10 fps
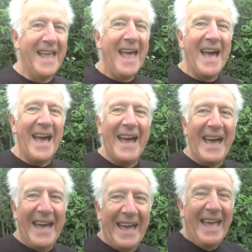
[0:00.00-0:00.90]

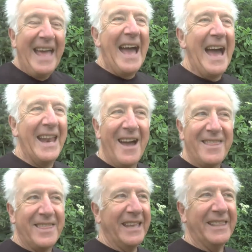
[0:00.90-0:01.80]
and I
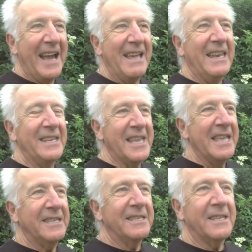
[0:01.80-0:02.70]
think that, in a
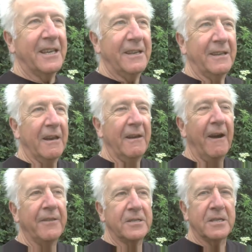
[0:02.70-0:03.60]
sense, is the kind of
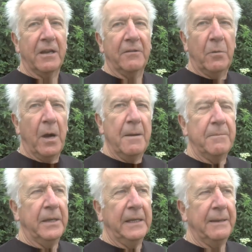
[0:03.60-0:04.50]
other side of what I'm
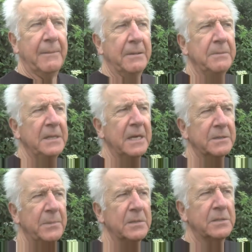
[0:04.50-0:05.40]
thinking about. I mean, the
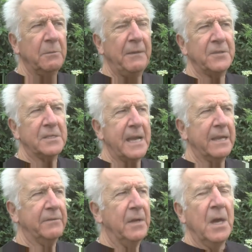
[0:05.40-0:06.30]
experience that we've just had
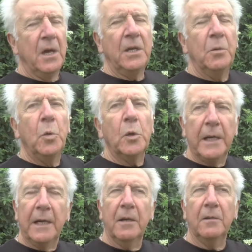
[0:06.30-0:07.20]
of you know
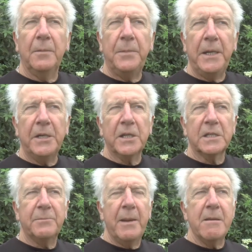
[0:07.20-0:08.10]
walking along the beach,
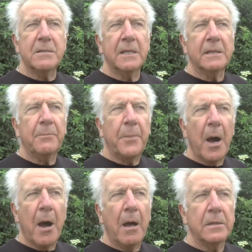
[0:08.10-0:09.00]
experiencing the
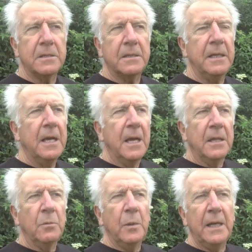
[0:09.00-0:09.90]
birds, the
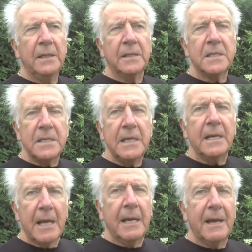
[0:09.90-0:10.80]
the wind, the sea,
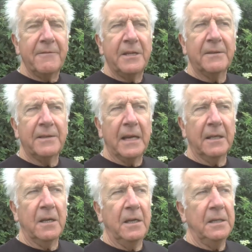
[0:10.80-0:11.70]
and, and everything of that
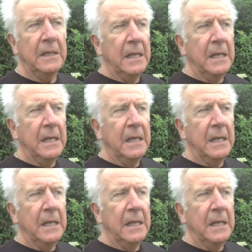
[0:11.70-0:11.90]
kind.